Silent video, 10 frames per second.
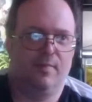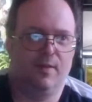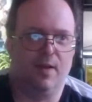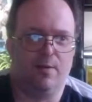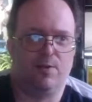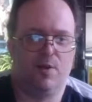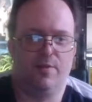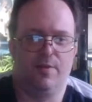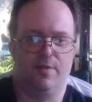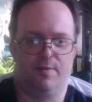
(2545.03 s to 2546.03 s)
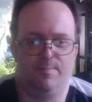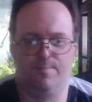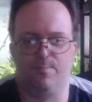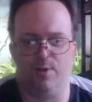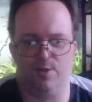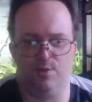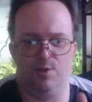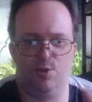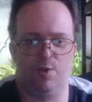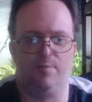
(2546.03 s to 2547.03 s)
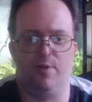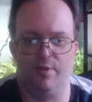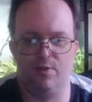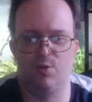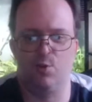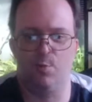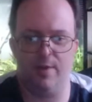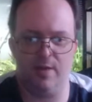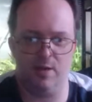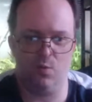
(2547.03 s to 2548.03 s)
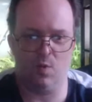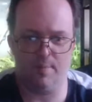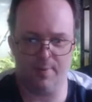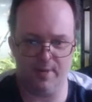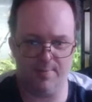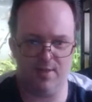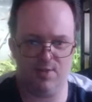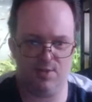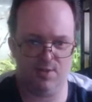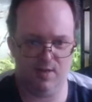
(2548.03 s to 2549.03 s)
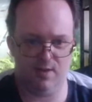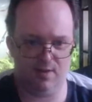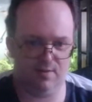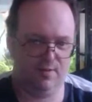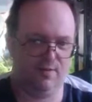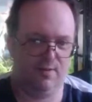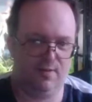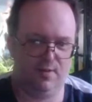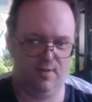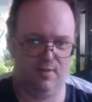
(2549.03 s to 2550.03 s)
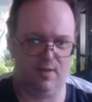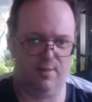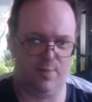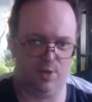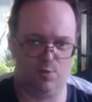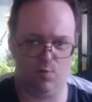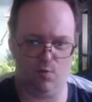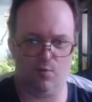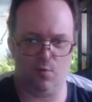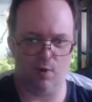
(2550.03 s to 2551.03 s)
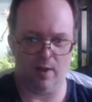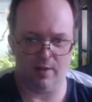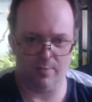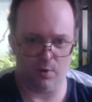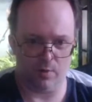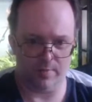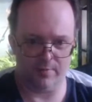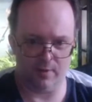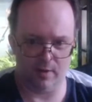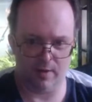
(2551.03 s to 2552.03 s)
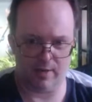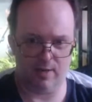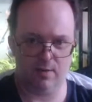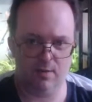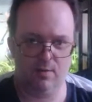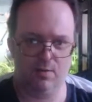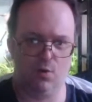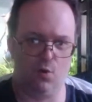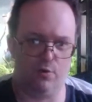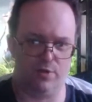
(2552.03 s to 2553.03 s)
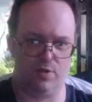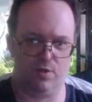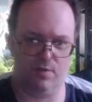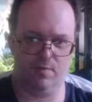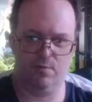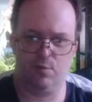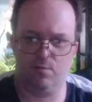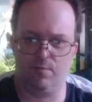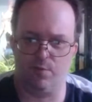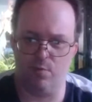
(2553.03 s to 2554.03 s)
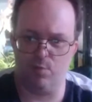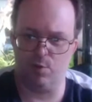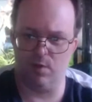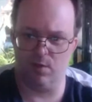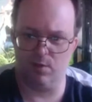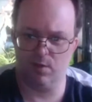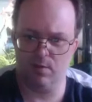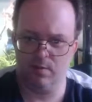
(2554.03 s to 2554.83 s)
it's either the ones that you shove like the 2p and the 1p pieces in, and then a bunch more fall out the bottom if you're lucky, or it's the fruit machines.